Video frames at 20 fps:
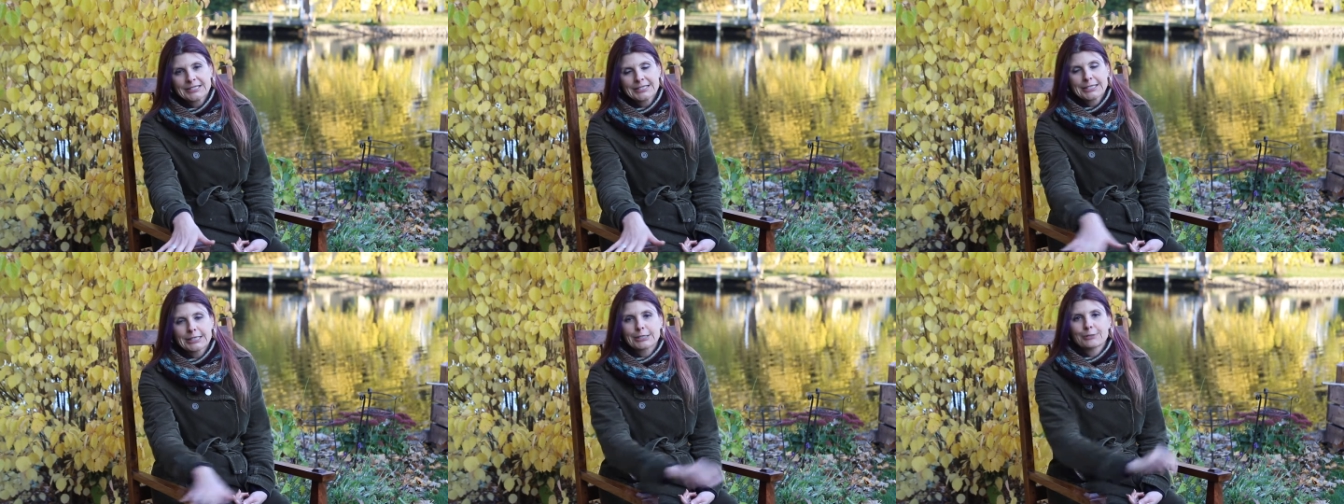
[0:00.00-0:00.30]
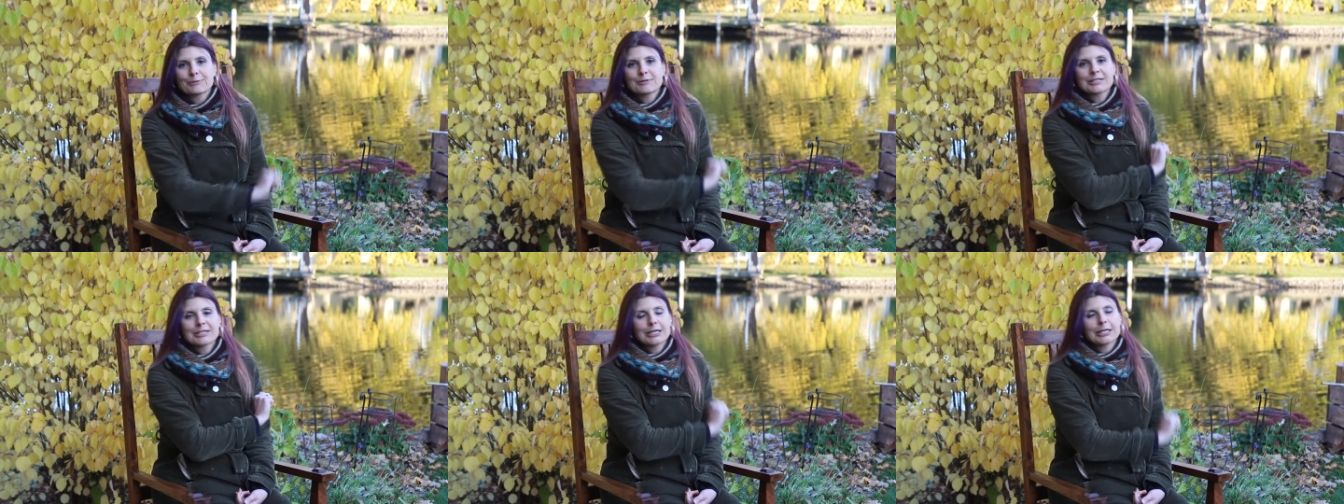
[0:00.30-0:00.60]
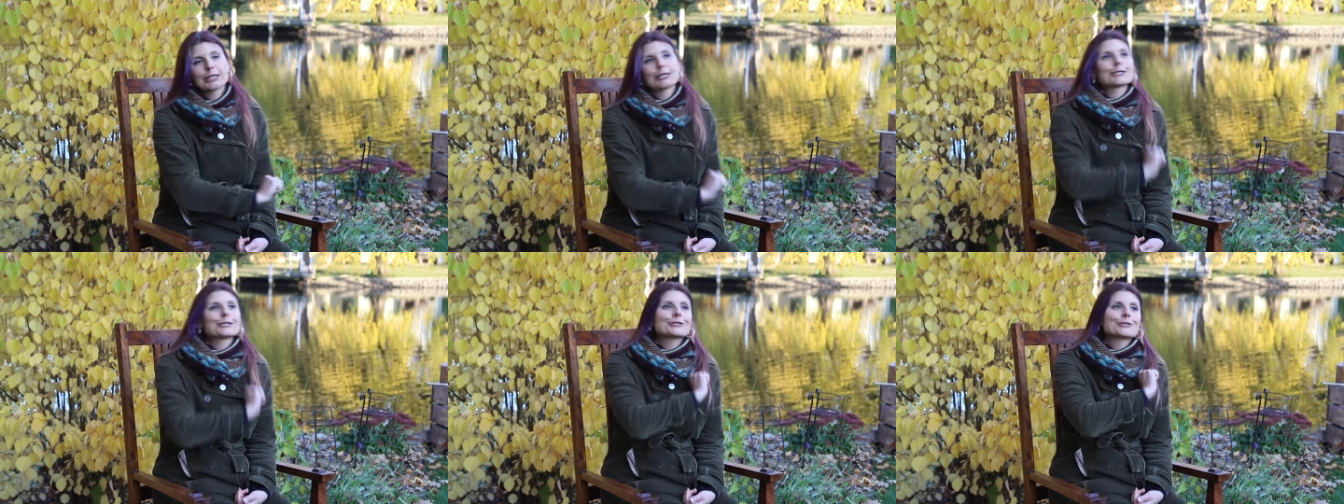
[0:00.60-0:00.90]
there was a
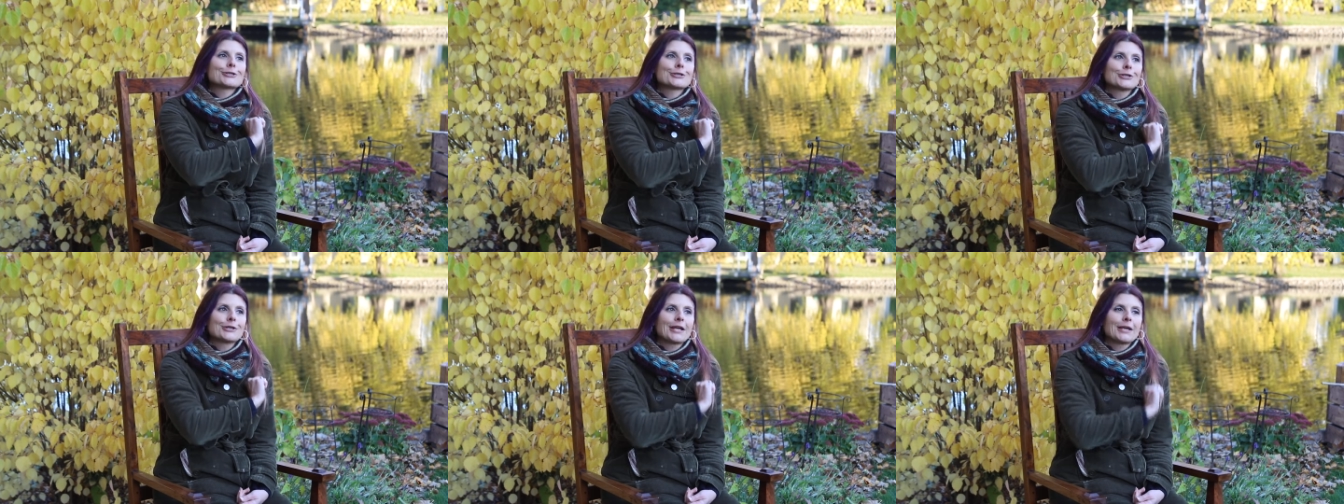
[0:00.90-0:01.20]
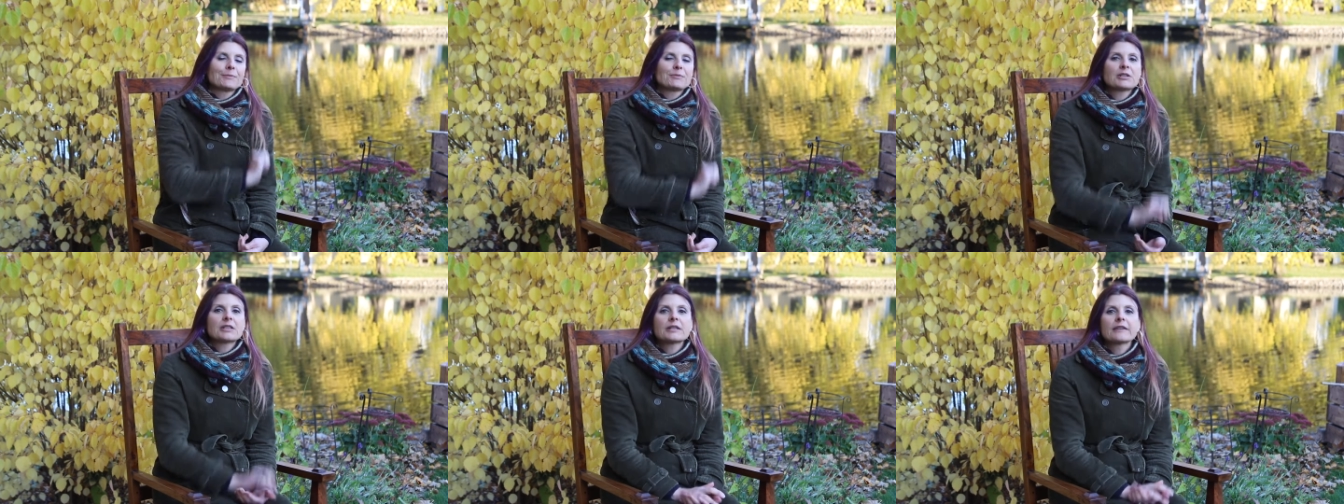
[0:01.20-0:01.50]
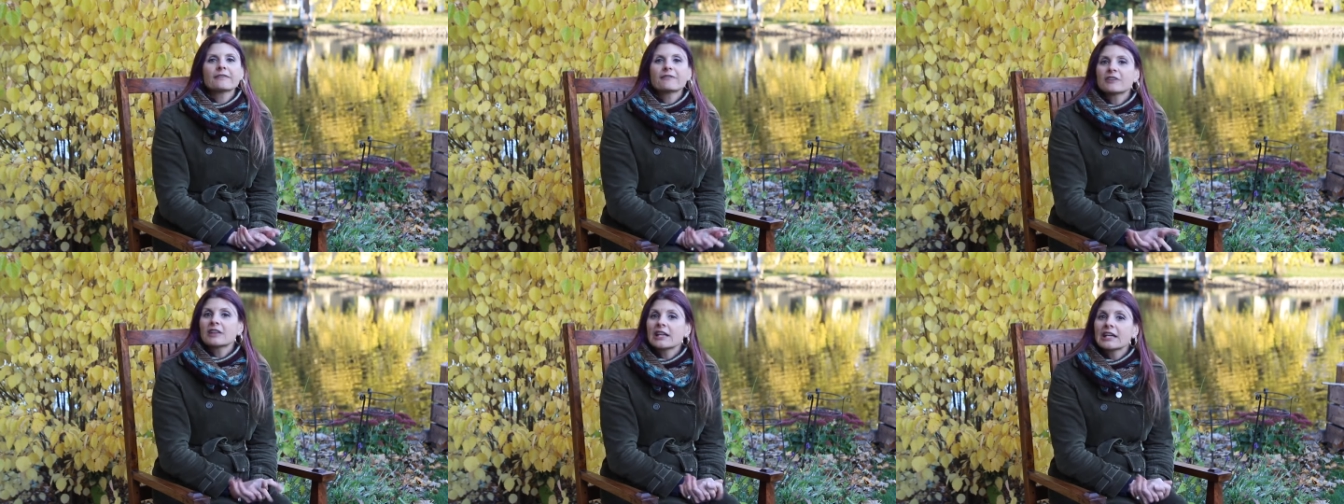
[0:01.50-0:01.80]
character named
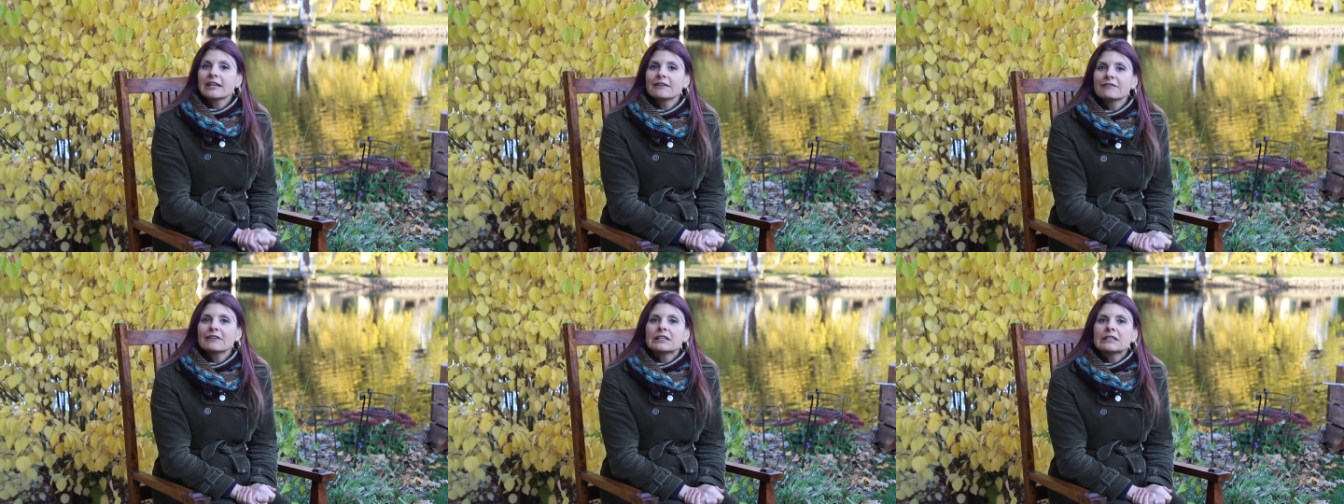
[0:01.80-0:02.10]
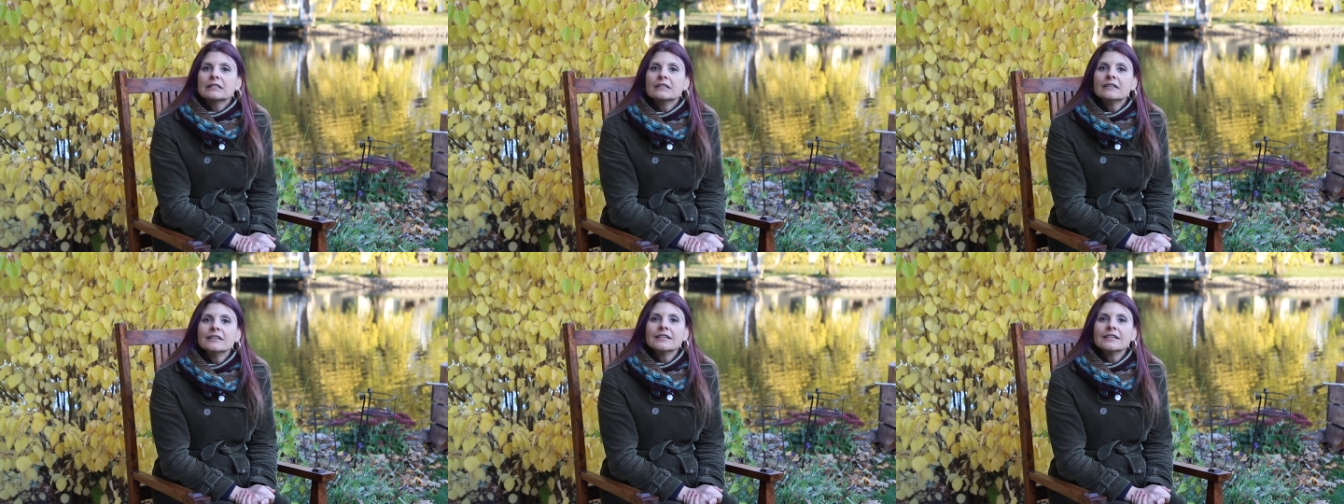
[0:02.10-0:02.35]
Cliff Clavin,